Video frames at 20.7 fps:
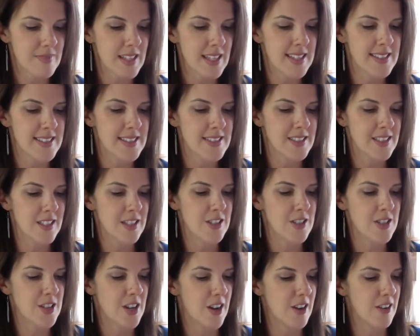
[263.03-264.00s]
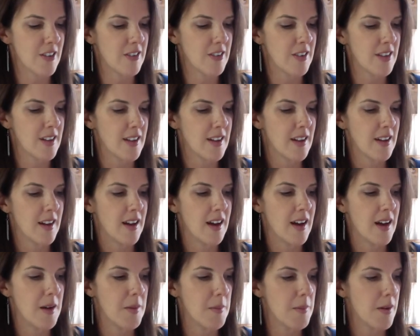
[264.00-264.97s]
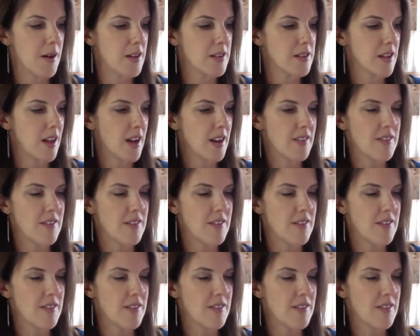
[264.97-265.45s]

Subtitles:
is it's going to show a lot